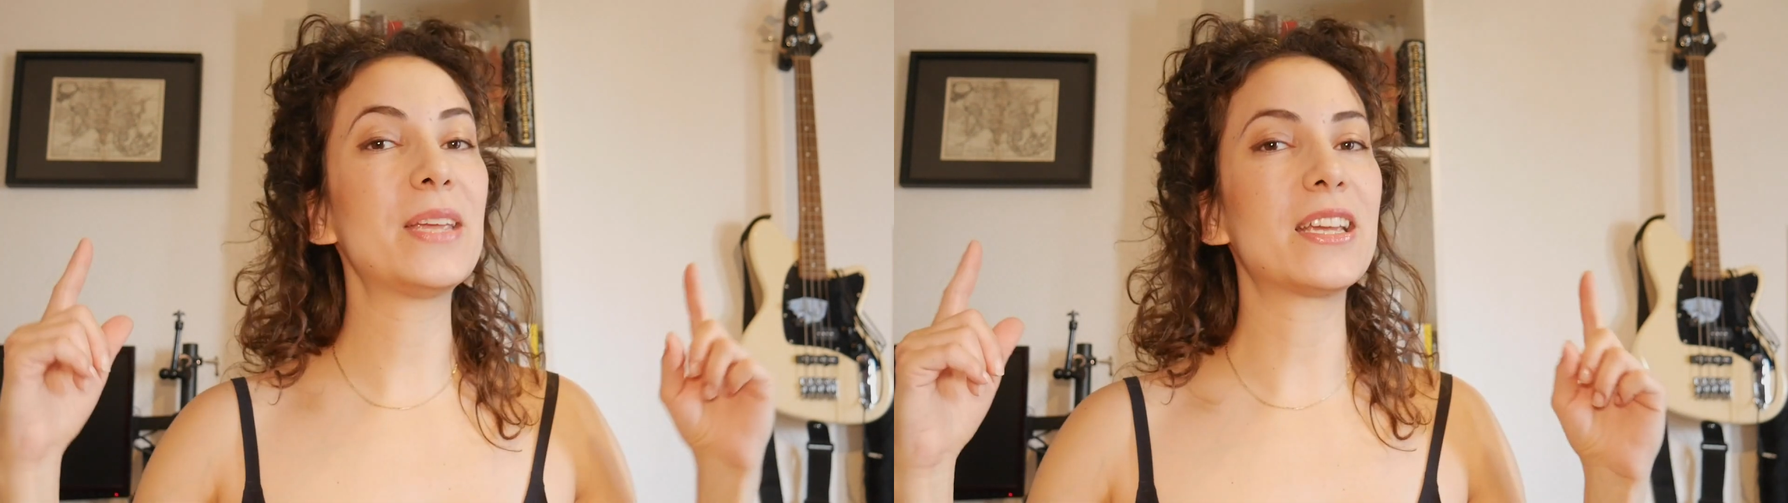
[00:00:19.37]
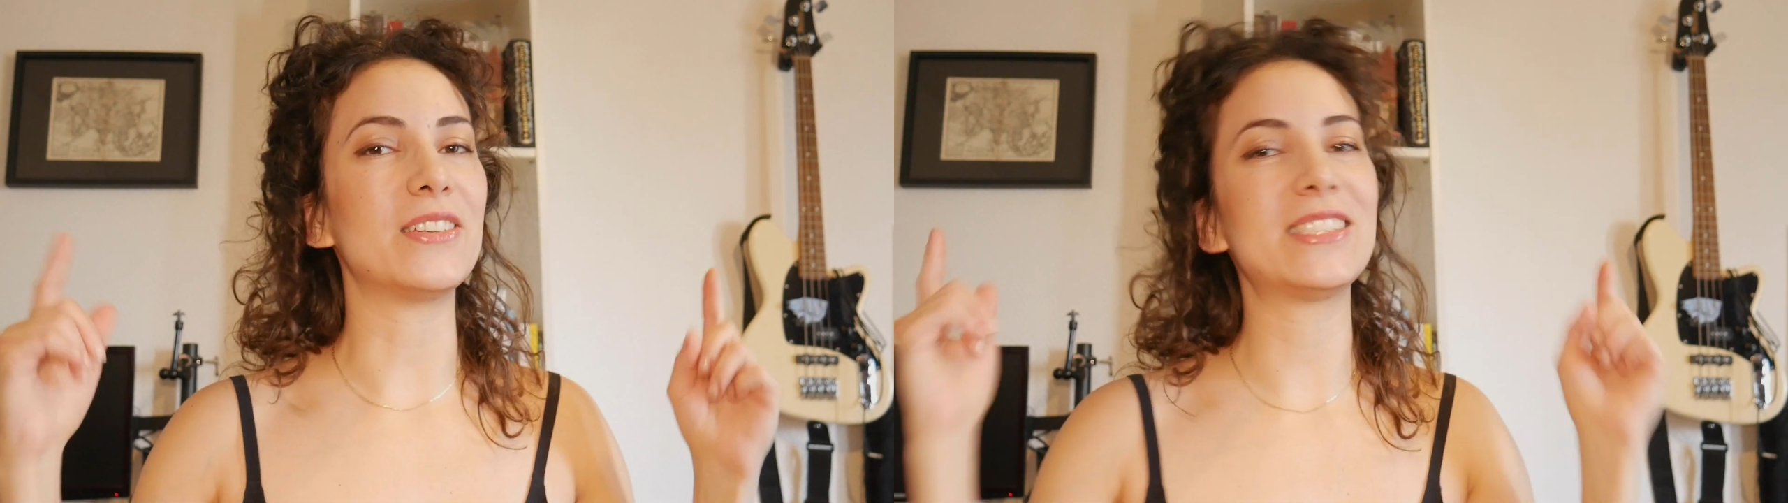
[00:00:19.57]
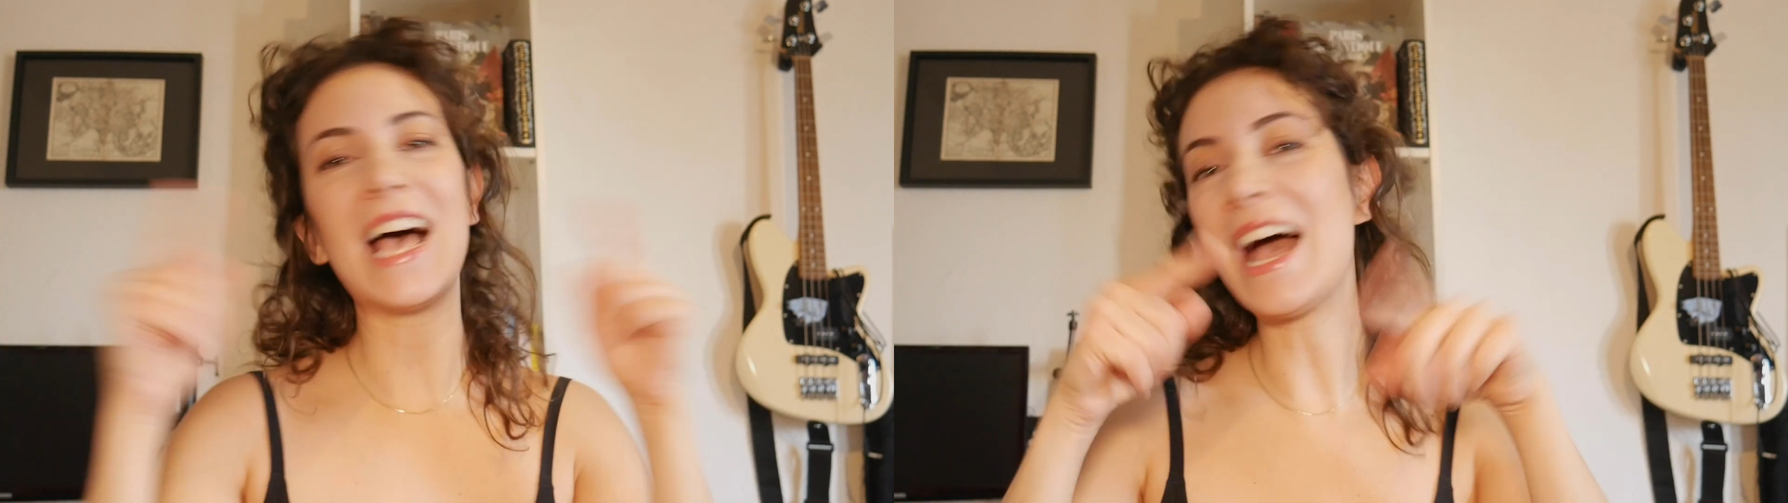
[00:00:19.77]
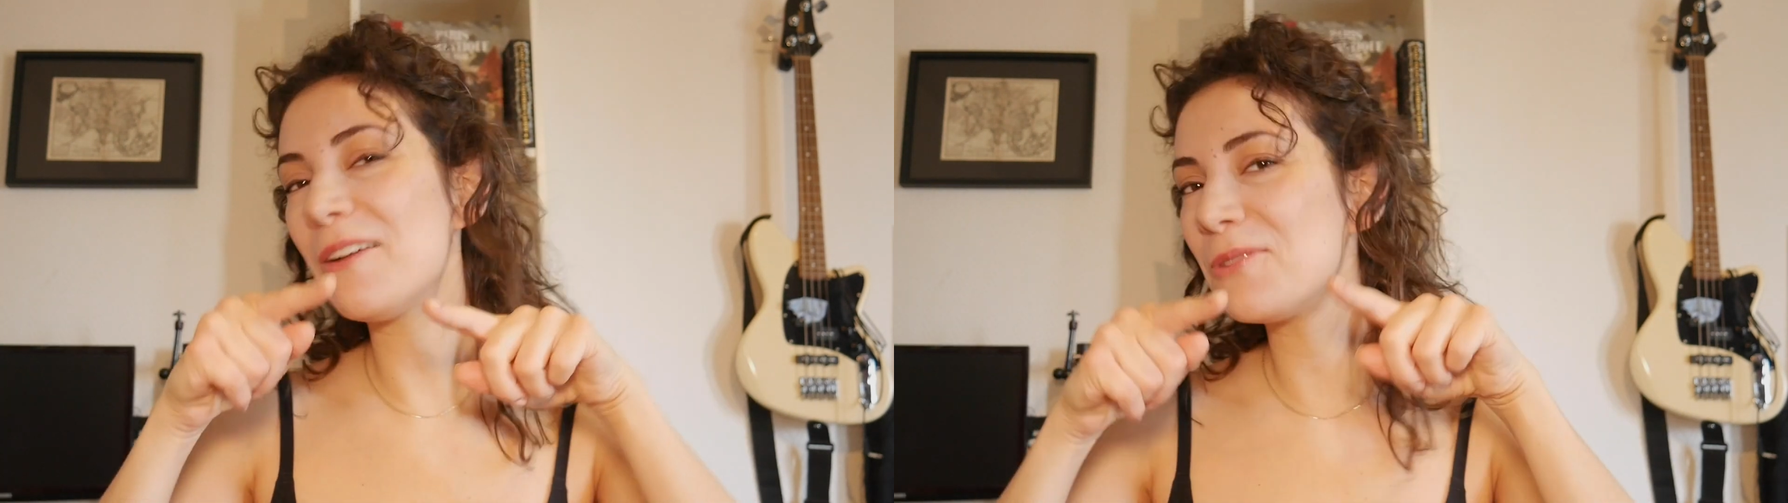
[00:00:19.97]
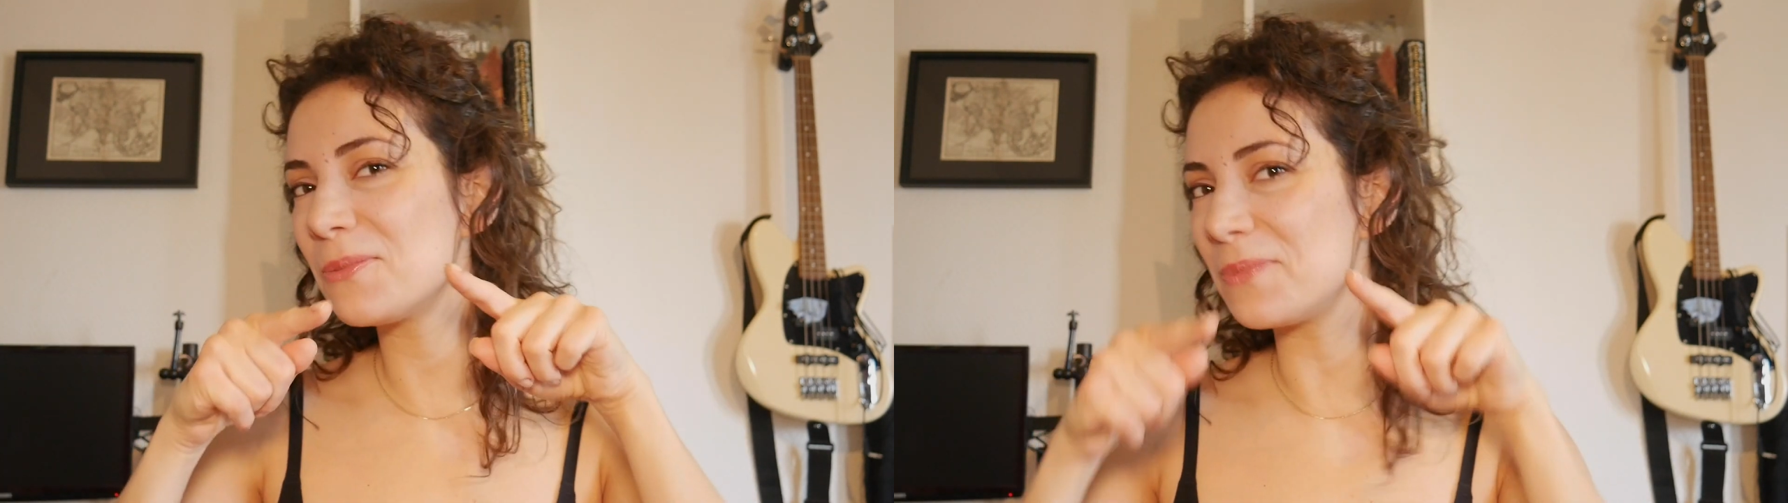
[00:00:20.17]
because
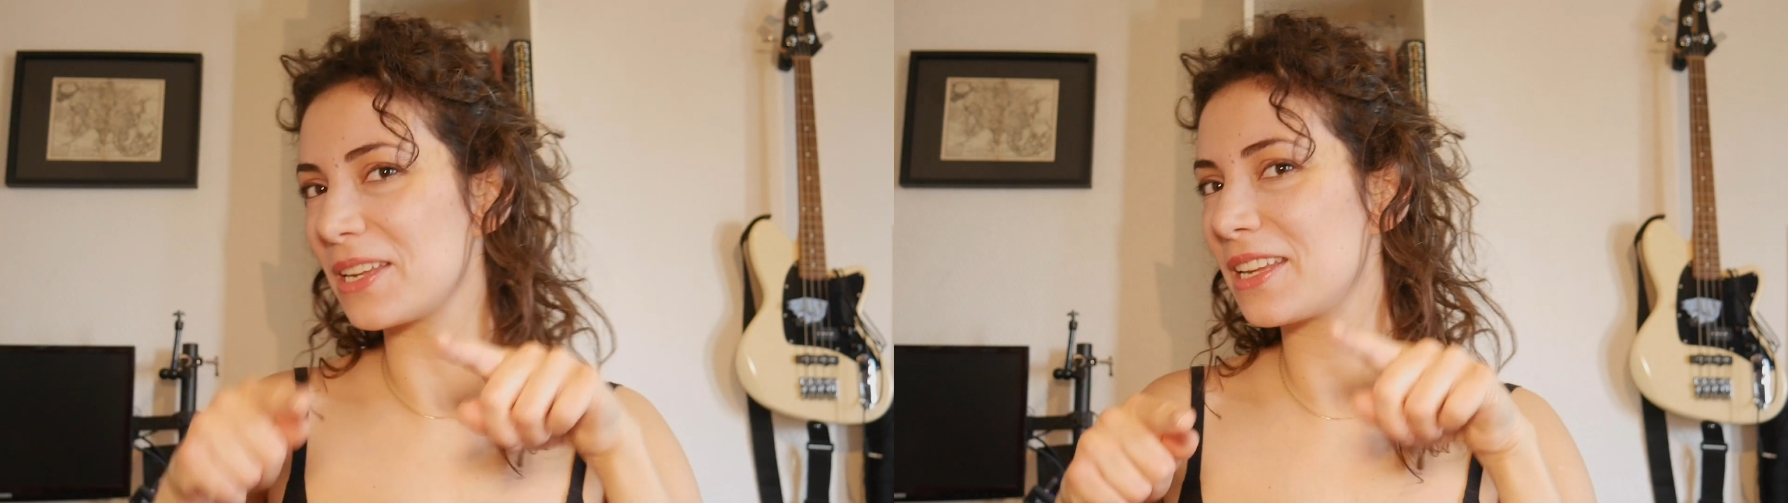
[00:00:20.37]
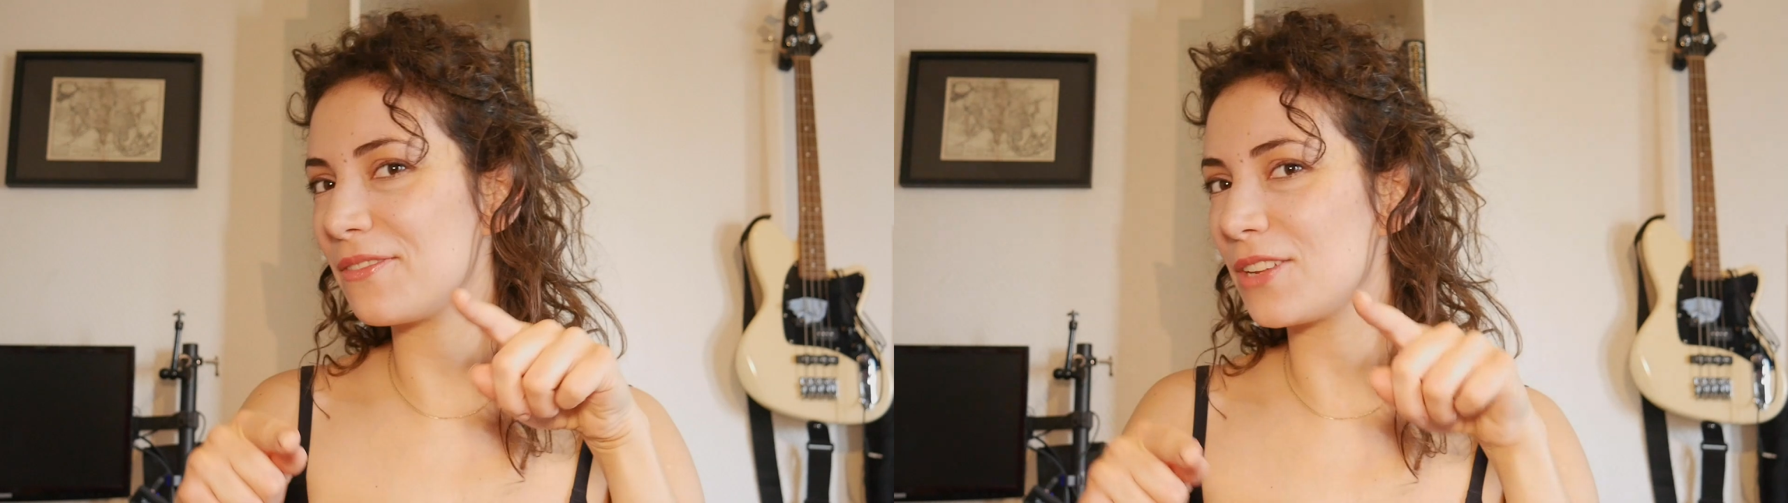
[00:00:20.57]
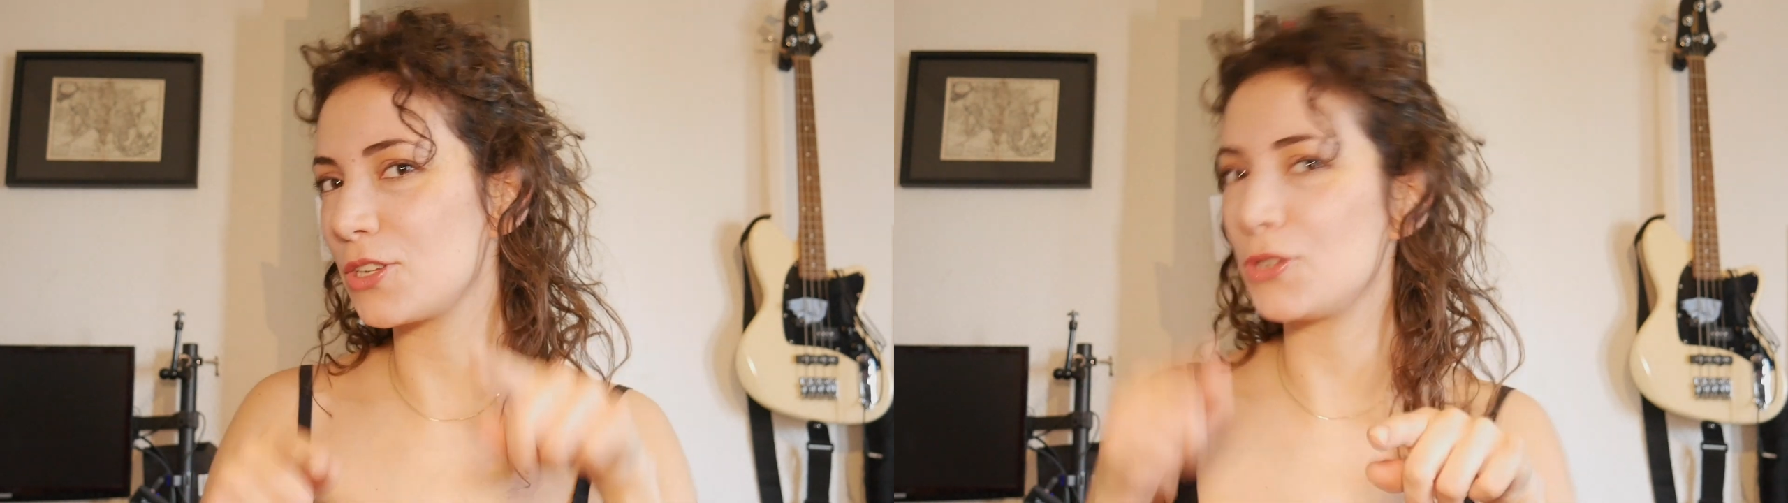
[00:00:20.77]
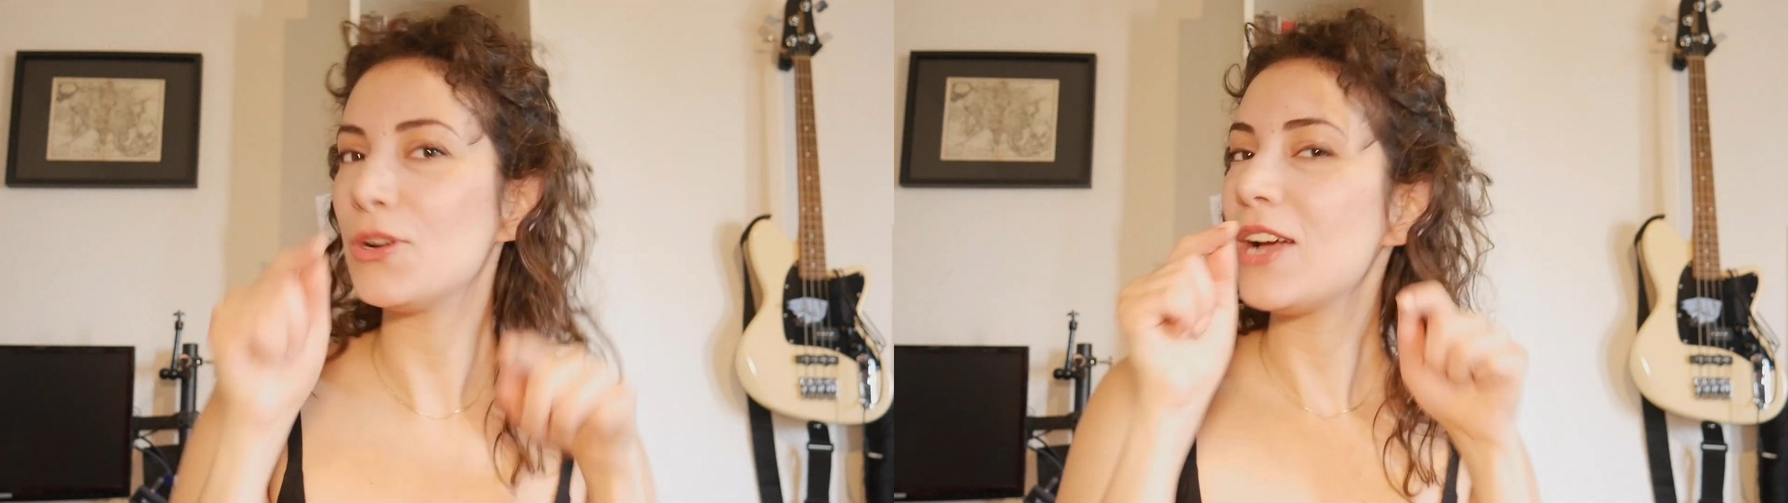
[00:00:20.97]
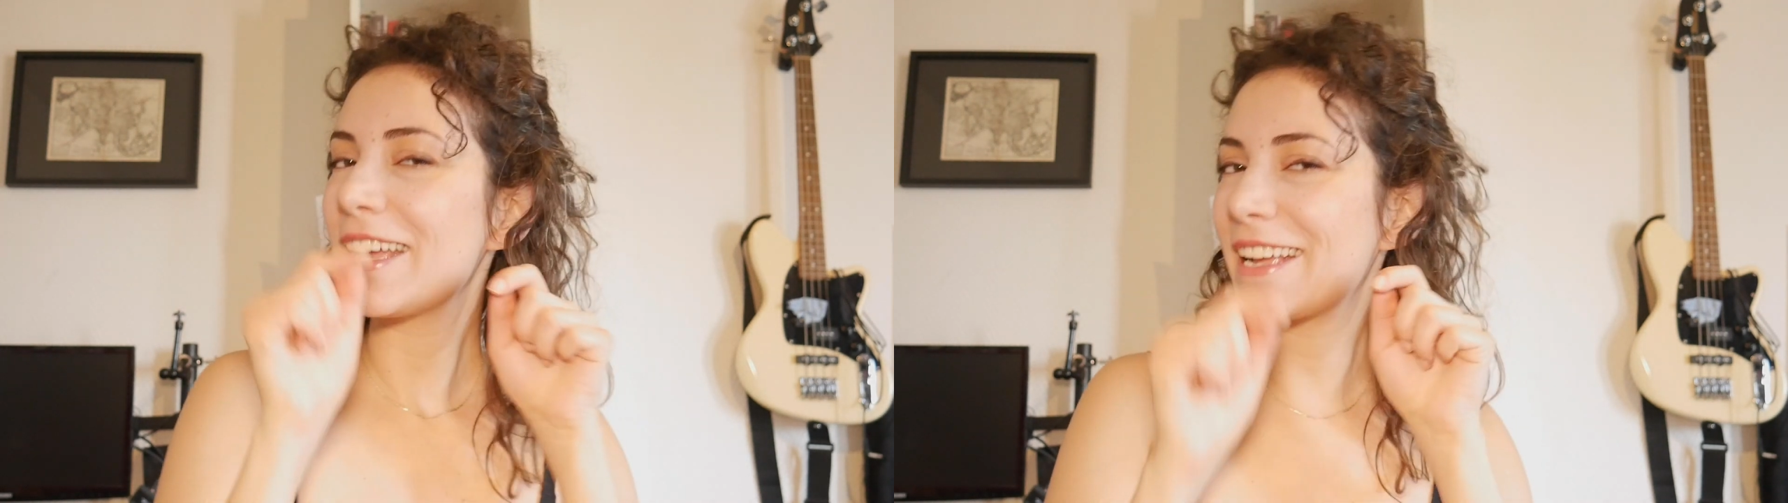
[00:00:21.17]
I will be giving you